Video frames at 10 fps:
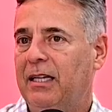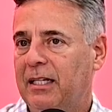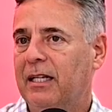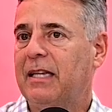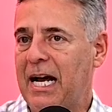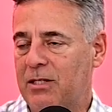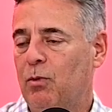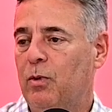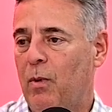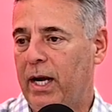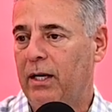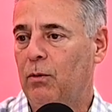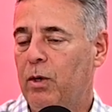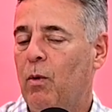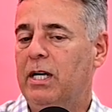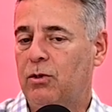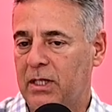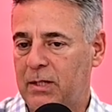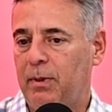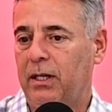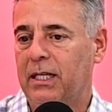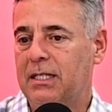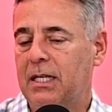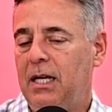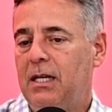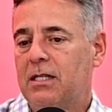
and I think that that's what we want to experience.